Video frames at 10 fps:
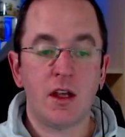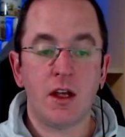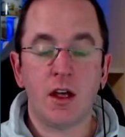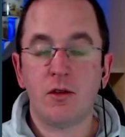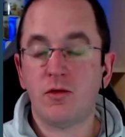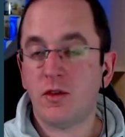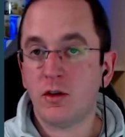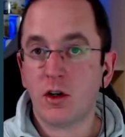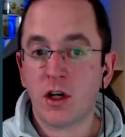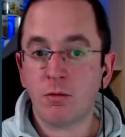If
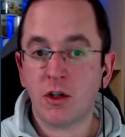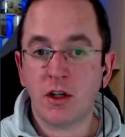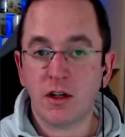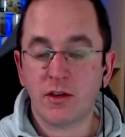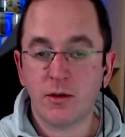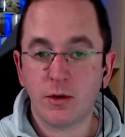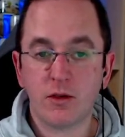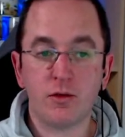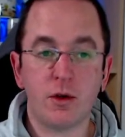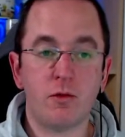your company is
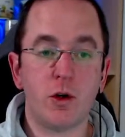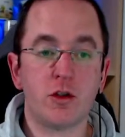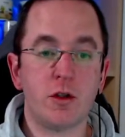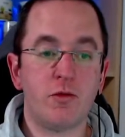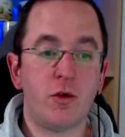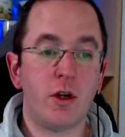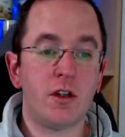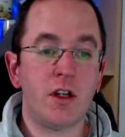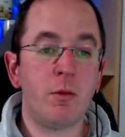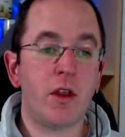looking for a workshop for your
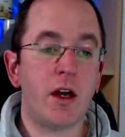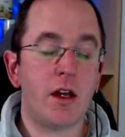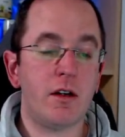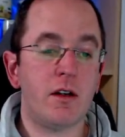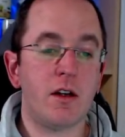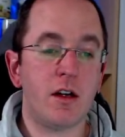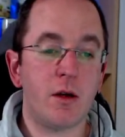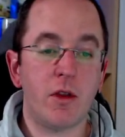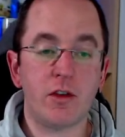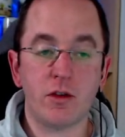team, then
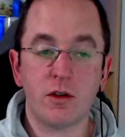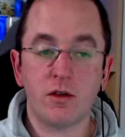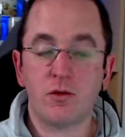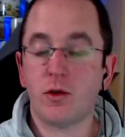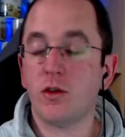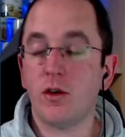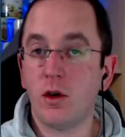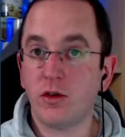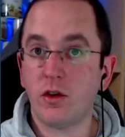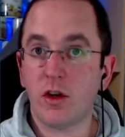there's of course
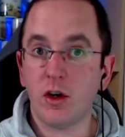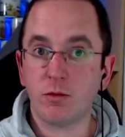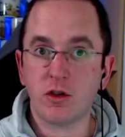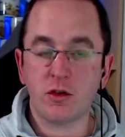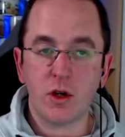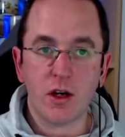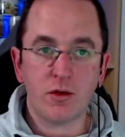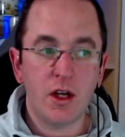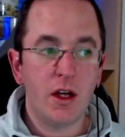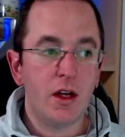also the option to
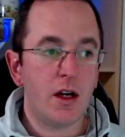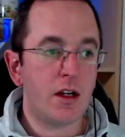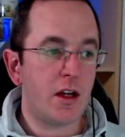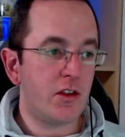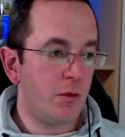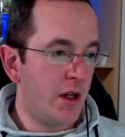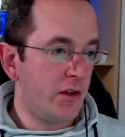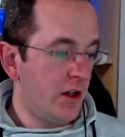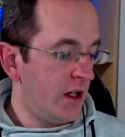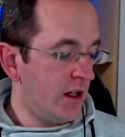have a
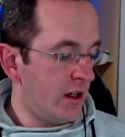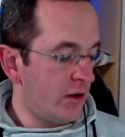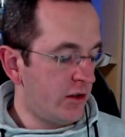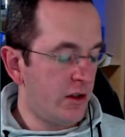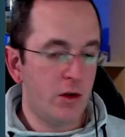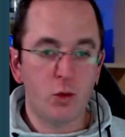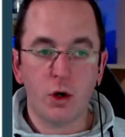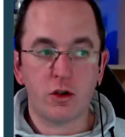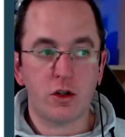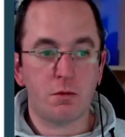customized in-house
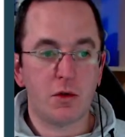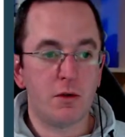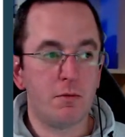workshop.